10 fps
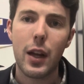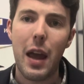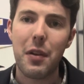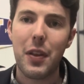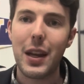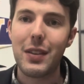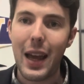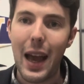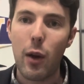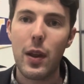everything
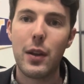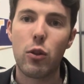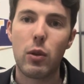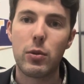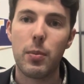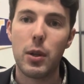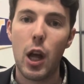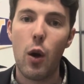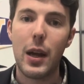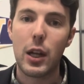down in the description
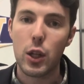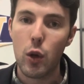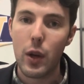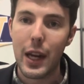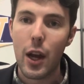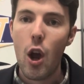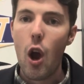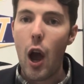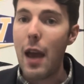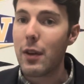below, including
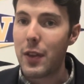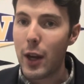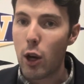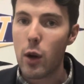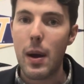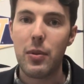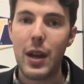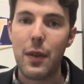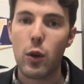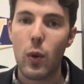everything on our
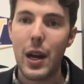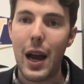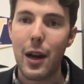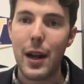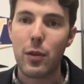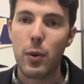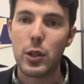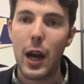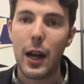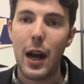website,
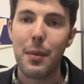thegridironexpert.com.